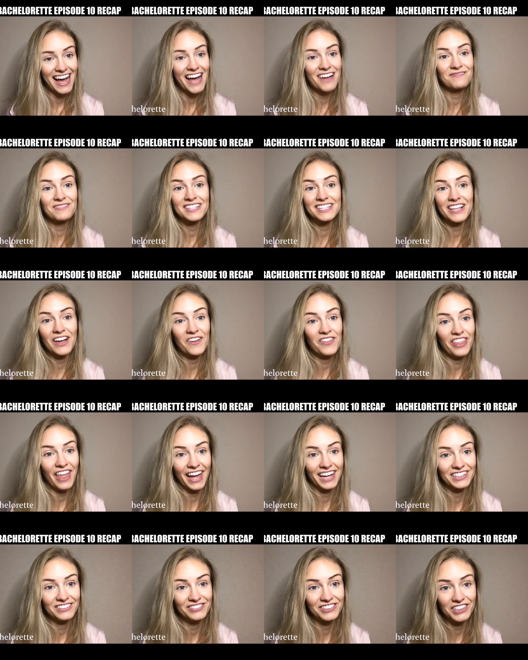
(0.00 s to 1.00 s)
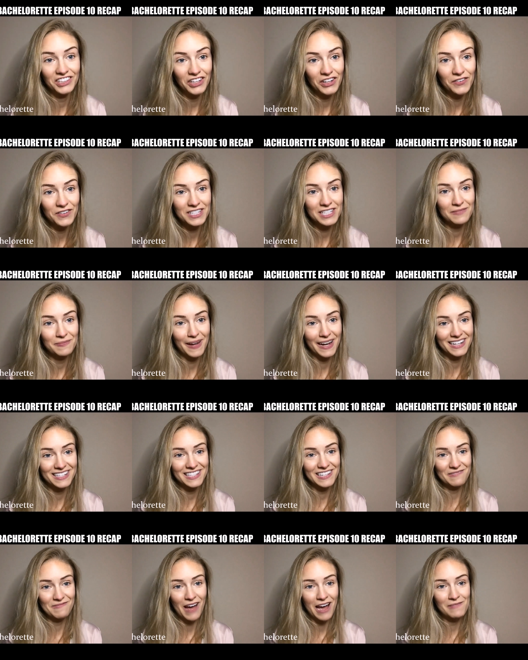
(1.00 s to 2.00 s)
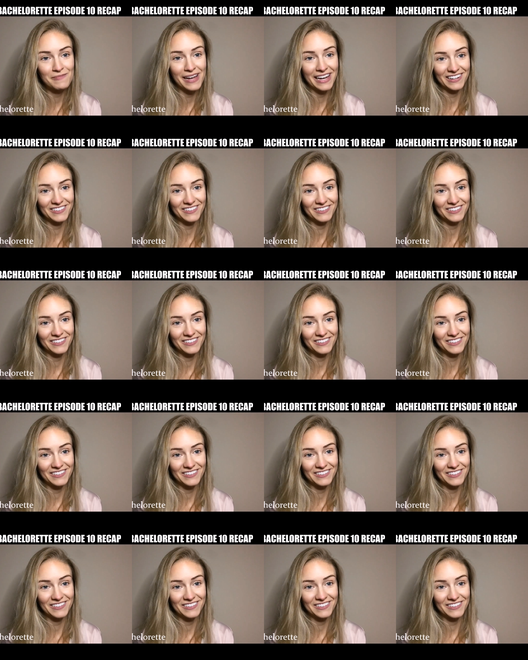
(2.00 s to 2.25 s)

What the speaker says: I'm so thankful you respected my